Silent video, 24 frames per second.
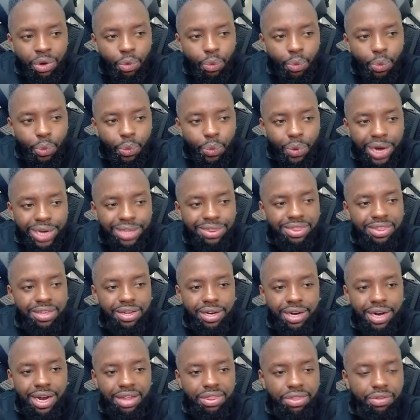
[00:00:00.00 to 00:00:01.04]
right
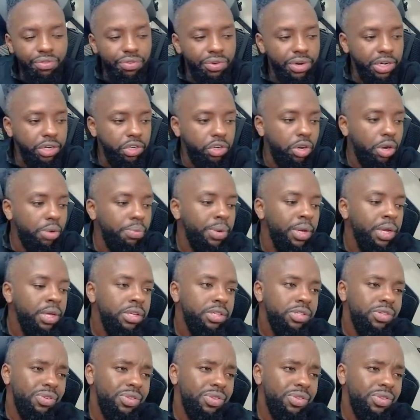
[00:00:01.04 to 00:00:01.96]
there at the very top. So